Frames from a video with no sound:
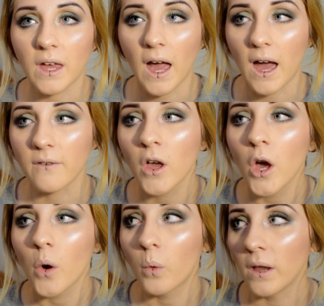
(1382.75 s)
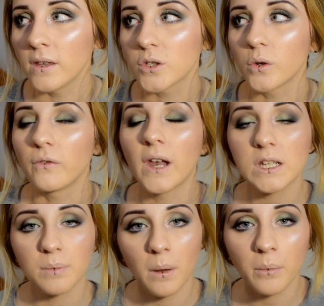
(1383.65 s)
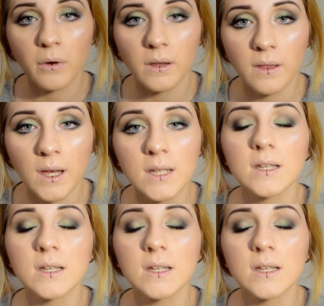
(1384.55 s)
have one that's sort of less plumpery than this,